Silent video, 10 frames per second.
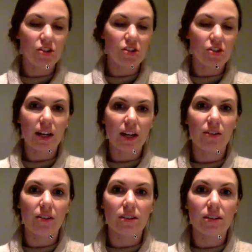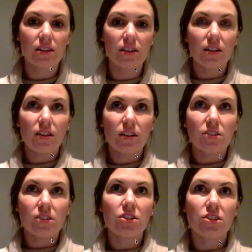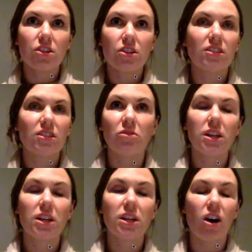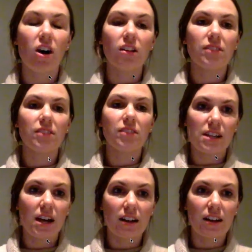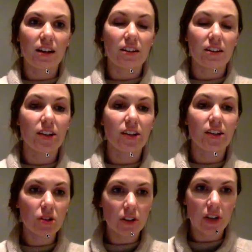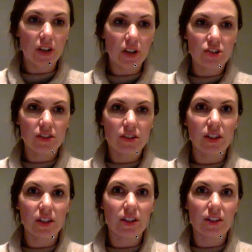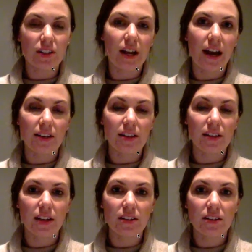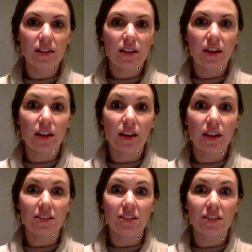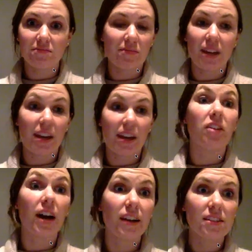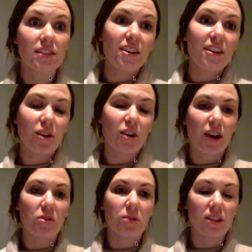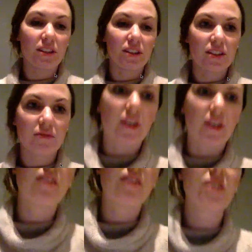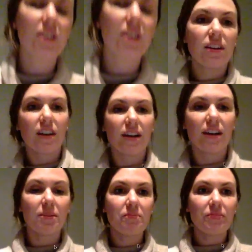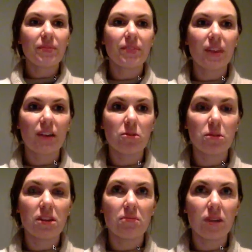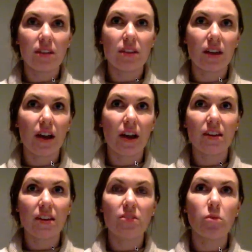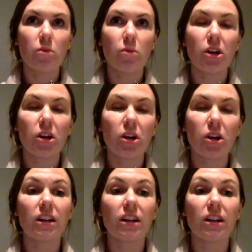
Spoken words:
right now is getting all of that data in a central location so that it's easy to access and analyze for everybody that's involved. That would be the main thing. I think we're pretty good at